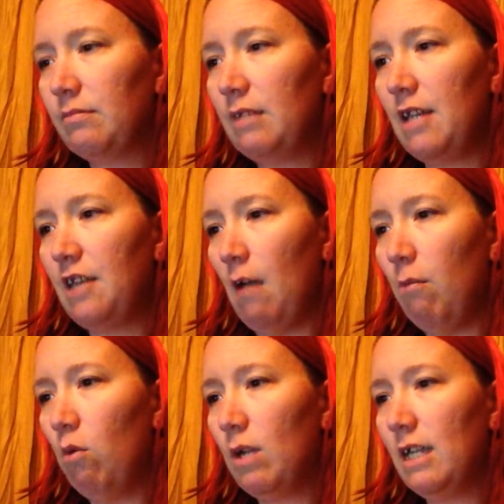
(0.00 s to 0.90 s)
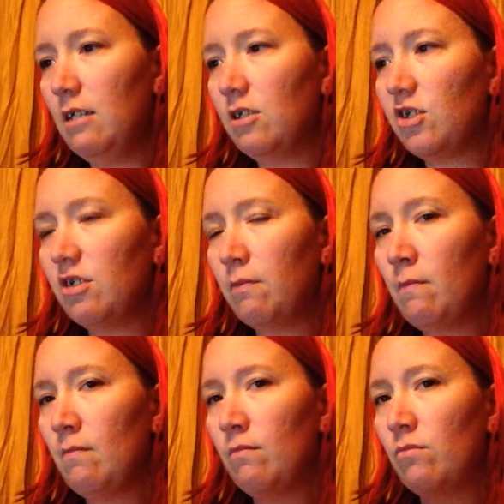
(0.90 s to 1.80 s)
At that point,
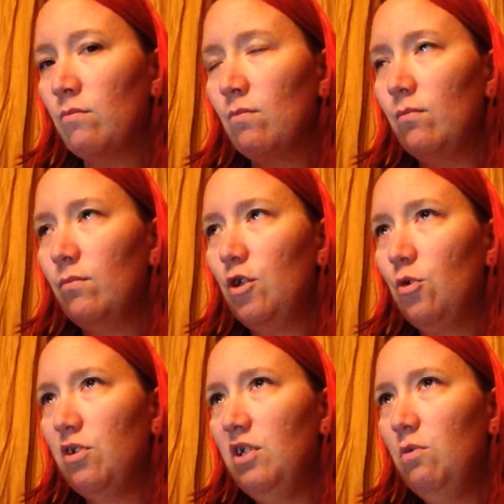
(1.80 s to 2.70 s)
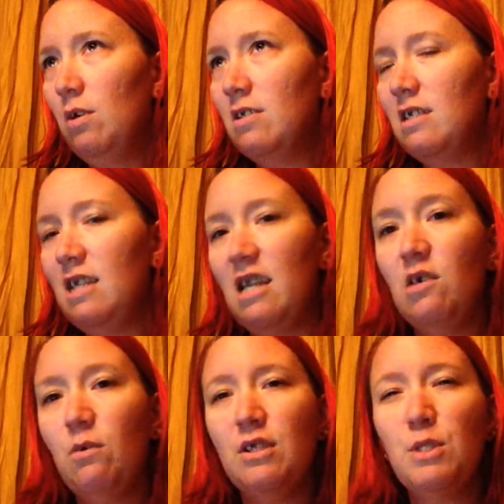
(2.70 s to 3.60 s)
there really wasn't
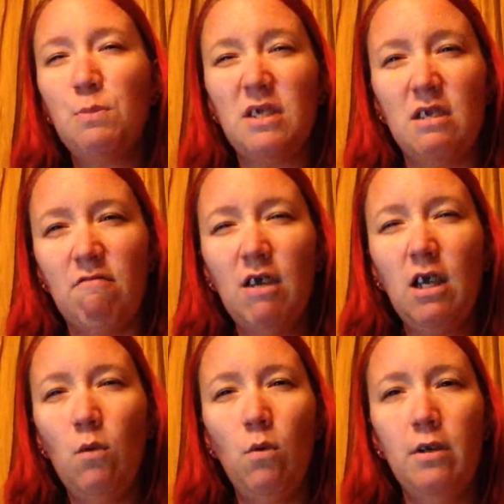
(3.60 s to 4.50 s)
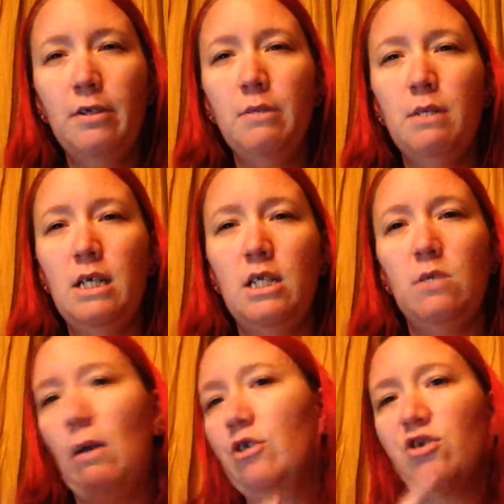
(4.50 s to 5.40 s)
anyone specific I wanted to meet,
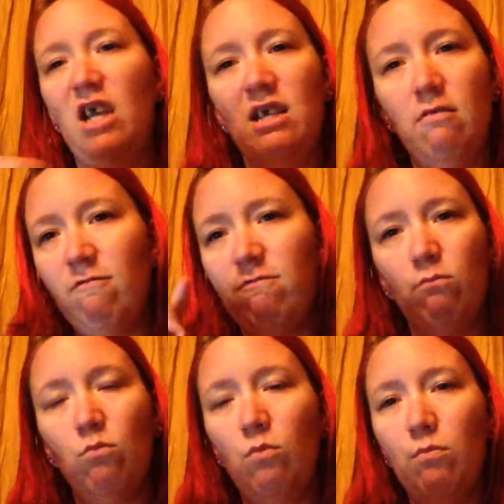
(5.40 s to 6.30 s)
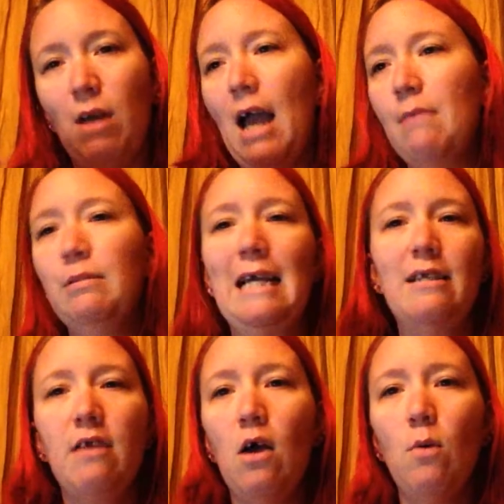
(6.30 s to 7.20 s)
so I just I planned
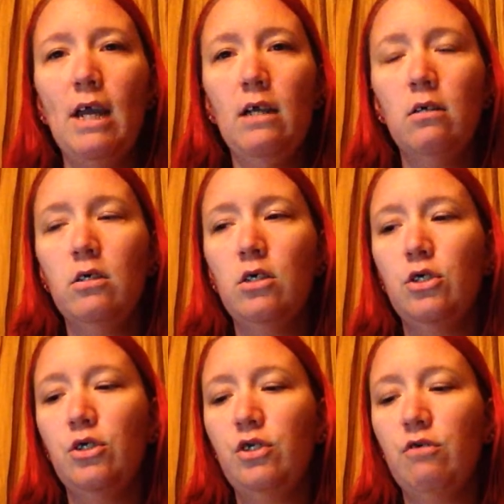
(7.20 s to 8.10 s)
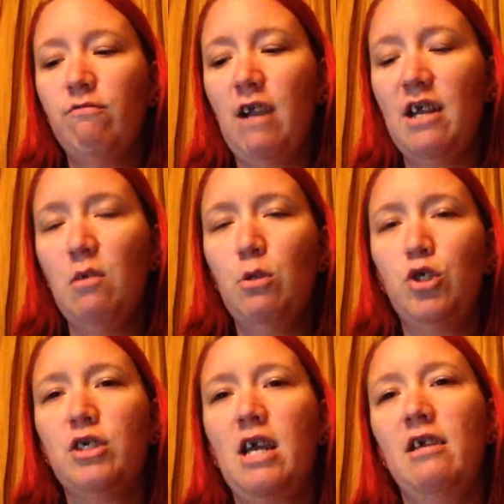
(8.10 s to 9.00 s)
it that way. So Friday was
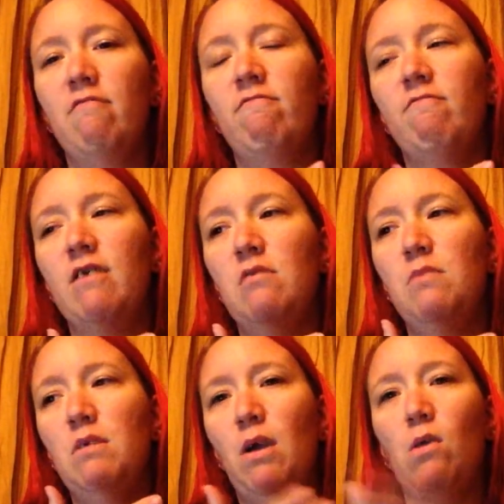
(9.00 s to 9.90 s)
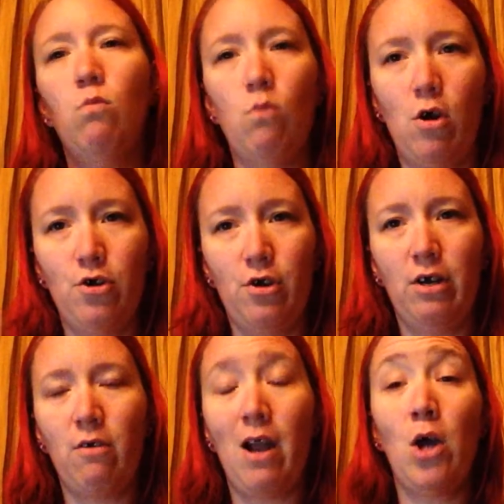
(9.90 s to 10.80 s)
just kind of going to be my wandering
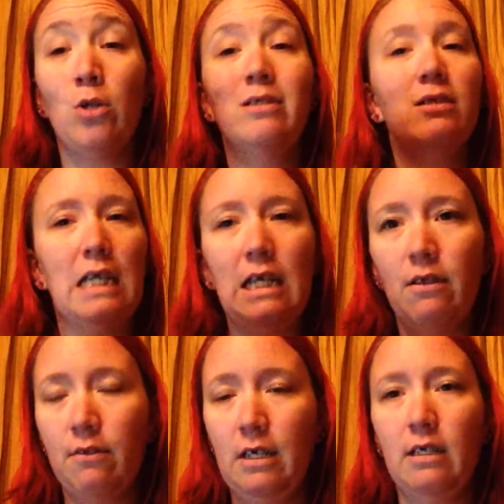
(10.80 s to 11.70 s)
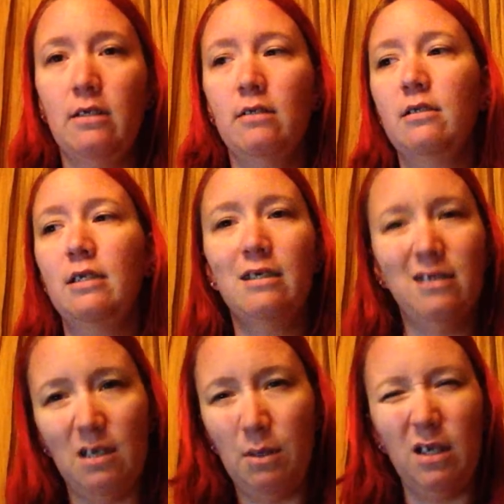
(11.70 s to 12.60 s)
around, seeing things, the
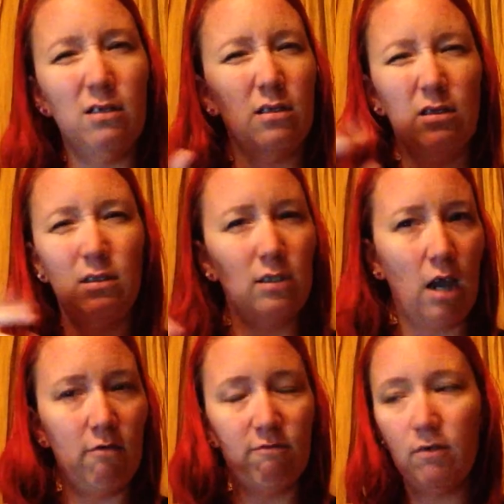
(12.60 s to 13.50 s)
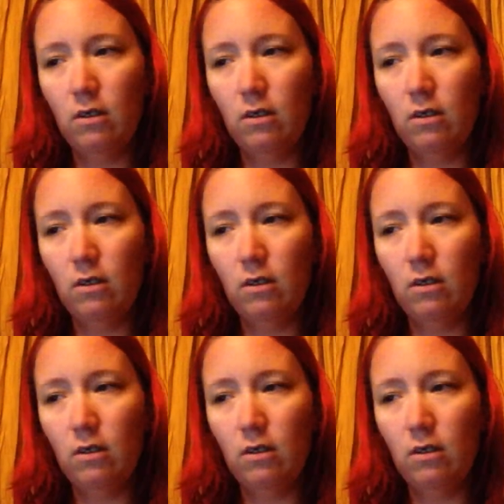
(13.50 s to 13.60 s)
exhibits and stuff.